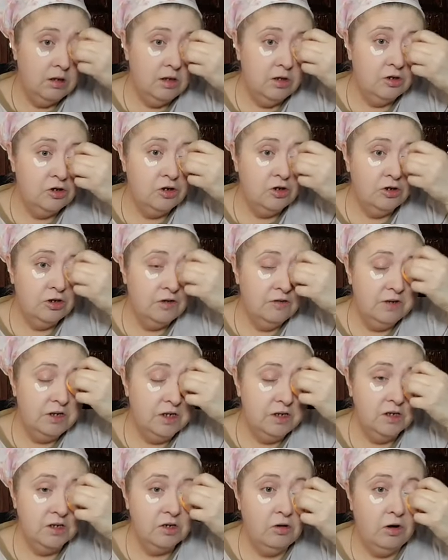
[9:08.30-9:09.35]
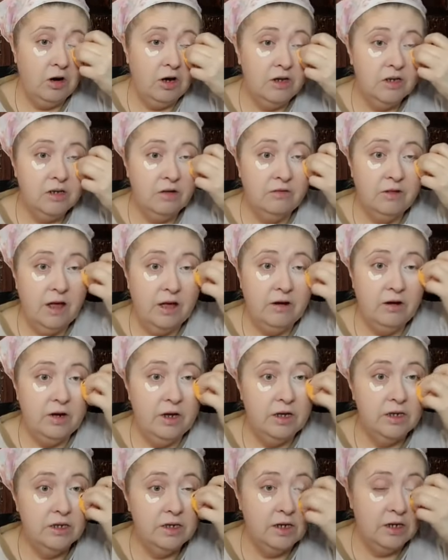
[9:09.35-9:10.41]
the Church of Jesus Christ of
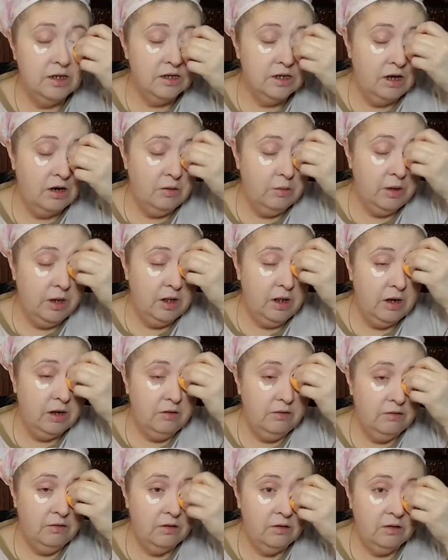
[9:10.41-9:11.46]
Latter-day Saints out of my life.